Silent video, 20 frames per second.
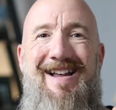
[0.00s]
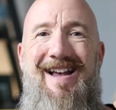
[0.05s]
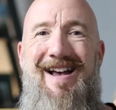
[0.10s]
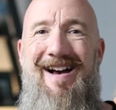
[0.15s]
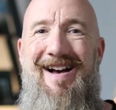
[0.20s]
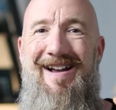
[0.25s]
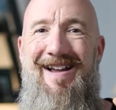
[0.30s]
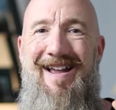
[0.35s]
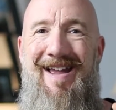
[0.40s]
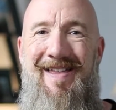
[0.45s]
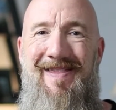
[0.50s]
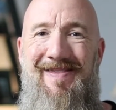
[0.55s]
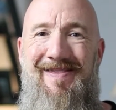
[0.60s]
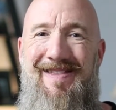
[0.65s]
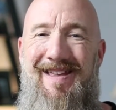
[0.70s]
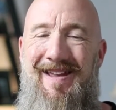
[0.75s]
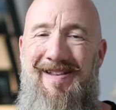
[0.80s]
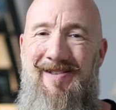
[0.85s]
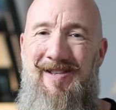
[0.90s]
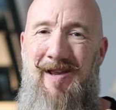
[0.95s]

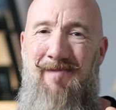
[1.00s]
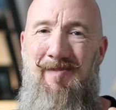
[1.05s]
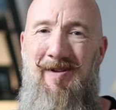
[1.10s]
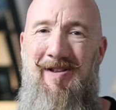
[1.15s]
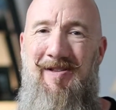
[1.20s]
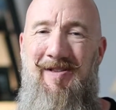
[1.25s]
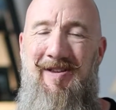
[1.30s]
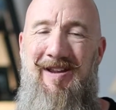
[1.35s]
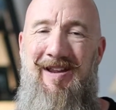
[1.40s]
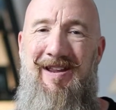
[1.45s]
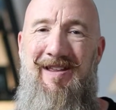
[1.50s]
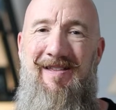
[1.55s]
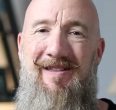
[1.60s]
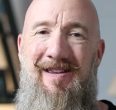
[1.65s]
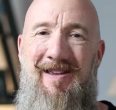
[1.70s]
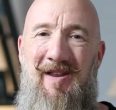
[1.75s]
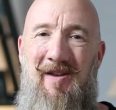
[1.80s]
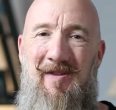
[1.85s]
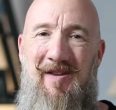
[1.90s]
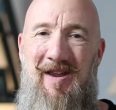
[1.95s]
And typically,
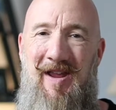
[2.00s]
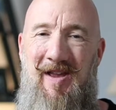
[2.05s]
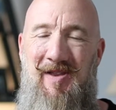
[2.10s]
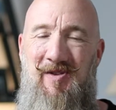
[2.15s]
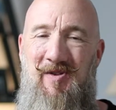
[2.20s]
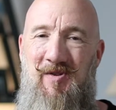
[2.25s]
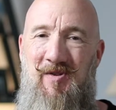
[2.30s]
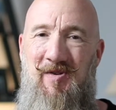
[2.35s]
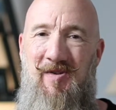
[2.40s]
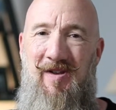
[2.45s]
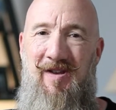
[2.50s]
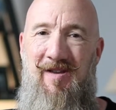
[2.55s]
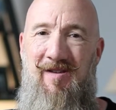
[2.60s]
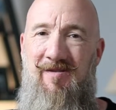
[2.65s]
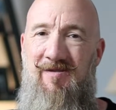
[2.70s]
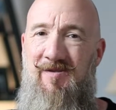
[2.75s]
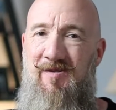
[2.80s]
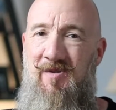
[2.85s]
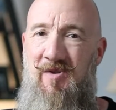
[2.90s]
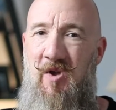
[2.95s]
the answer
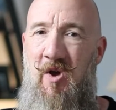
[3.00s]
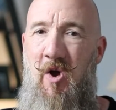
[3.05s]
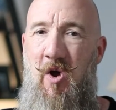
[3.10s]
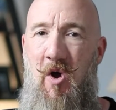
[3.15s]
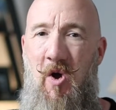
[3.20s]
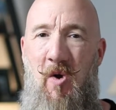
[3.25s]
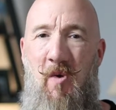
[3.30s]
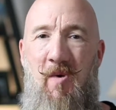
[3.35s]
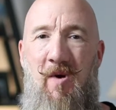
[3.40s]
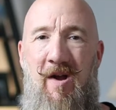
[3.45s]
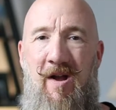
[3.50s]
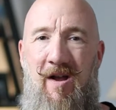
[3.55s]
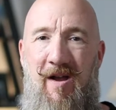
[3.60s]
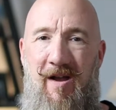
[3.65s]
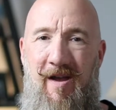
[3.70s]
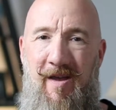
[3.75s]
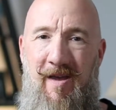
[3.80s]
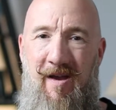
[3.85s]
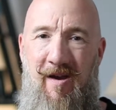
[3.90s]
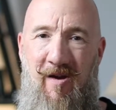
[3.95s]
is no.
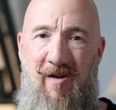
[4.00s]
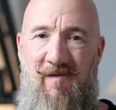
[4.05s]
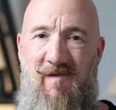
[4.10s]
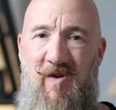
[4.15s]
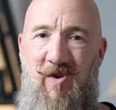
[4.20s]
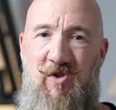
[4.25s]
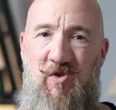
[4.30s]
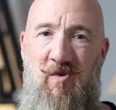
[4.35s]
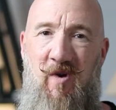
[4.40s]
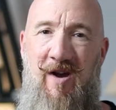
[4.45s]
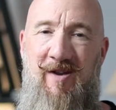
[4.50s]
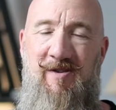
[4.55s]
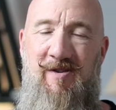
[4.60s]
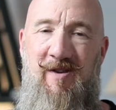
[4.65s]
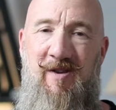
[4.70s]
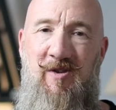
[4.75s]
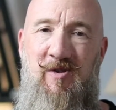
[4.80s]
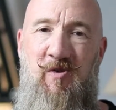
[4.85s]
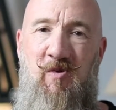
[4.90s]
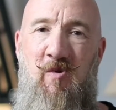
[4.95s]
Our
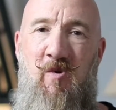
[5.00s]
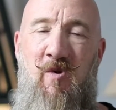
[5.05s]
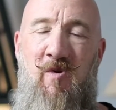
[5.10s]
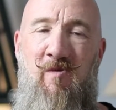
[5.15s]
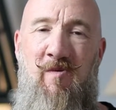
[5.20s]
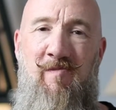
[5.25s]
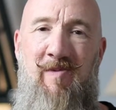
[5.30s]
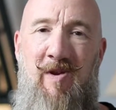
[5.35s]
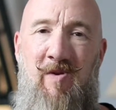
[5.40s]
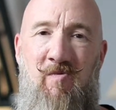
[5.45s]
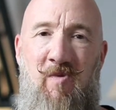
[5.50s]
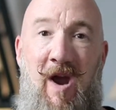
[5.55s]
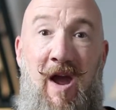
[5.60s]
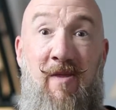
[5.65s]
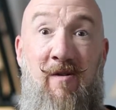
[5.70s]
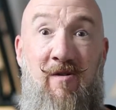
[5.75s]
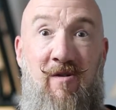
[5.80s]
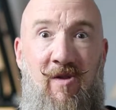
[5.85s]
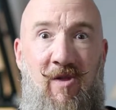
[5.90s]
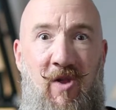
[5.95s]
virtuosity score would be
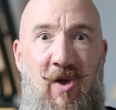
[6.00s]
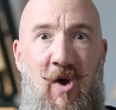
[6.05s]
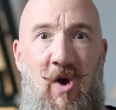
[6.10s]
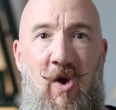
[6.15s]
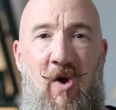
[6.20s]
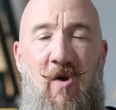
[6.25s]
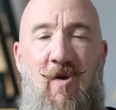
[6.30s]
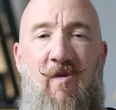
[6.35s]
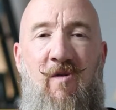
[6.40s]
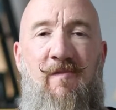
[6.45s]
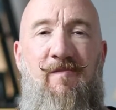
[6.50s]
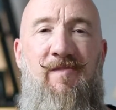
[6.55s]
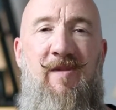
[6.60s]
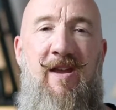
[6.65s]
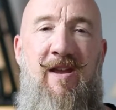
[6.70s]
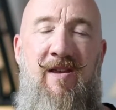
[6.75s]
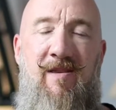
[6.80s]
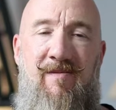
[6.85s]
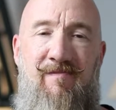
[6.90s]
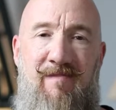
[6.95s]
rather low
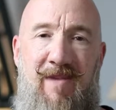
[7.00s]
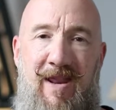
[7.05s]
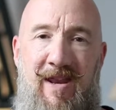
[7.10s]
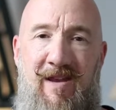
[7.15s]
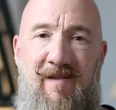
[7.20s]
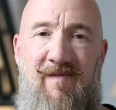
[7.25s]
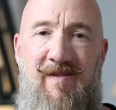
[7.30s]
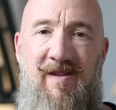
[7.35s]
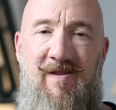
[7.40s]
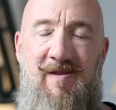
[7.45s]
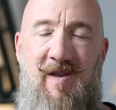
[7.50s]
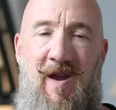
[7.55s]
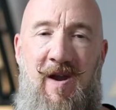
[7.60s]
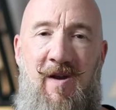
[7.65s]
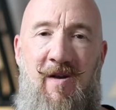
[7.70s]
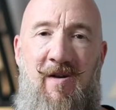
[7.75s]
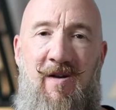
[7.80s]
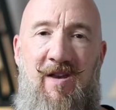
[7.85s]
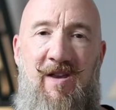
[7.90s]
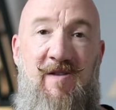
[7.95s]
in many of these
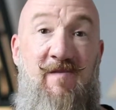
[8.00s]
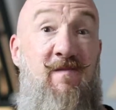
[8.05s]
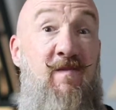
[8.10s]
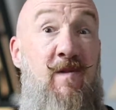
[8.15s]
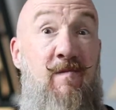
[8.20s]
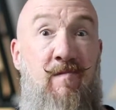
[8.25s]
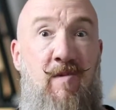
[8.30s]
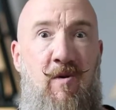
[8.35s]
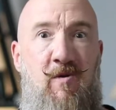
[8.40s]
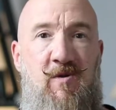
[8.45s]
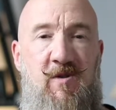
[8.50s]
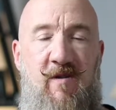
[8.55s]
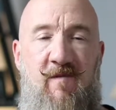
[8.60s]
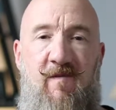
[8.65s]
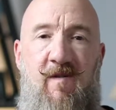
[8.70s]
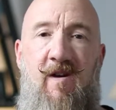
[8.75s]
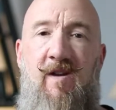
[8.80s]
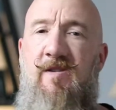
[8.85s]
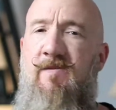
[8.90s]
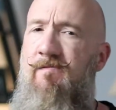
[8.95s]
areas for most of
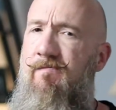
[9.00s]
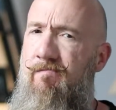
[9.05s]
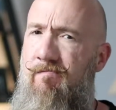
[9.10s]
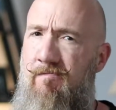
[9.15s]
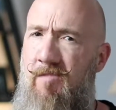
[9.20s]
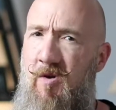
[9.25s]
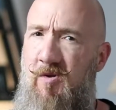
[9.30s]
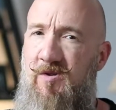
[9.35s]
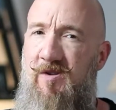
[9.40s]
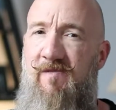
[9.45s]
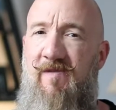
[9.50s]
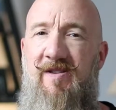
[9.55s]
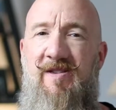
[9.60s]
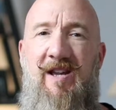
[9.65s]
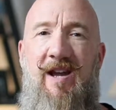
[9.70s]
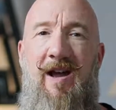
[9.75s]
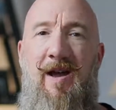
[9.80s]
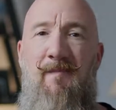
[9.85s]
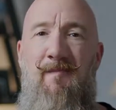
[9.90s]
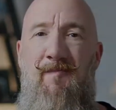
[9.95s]
us most of the
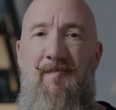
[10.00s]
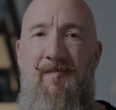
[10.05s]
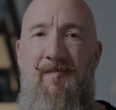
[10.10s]
time.